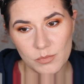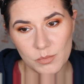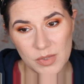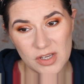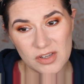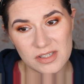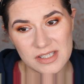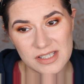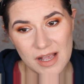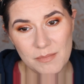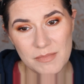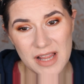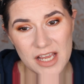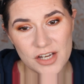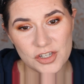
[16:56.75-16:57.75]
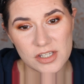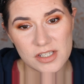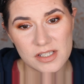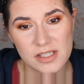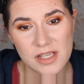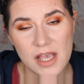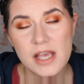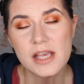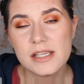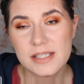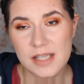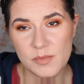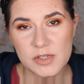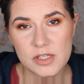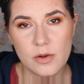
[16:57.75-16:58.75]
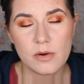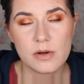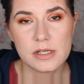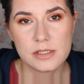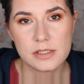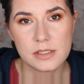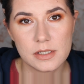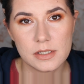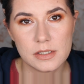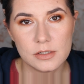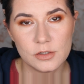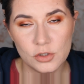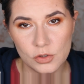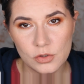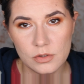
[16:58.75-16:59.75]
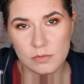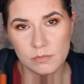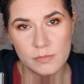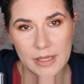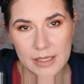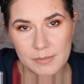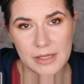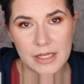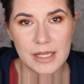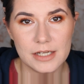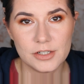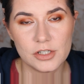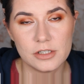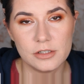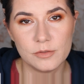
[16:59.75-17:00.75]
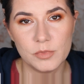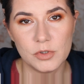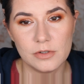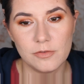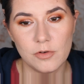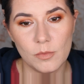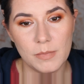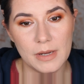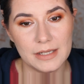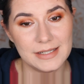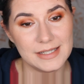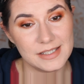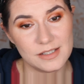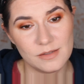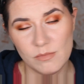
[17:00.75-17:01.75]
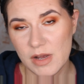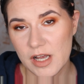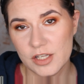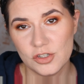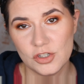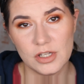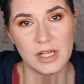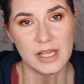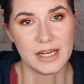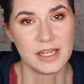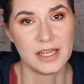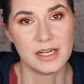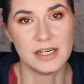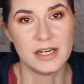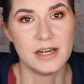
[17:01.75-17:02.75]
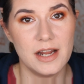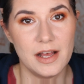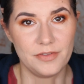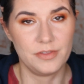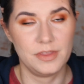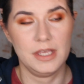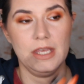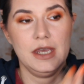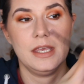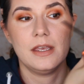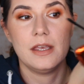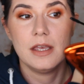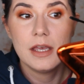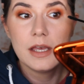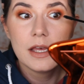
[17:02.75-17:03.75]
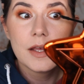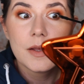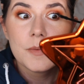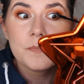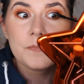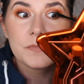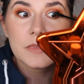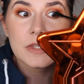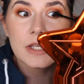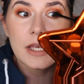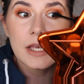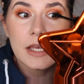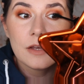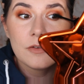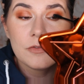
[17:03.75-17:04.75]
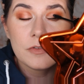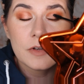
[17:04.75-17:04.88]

Because some lashes, some mascaras do make my lashes look beautiful but they smudge like nothing and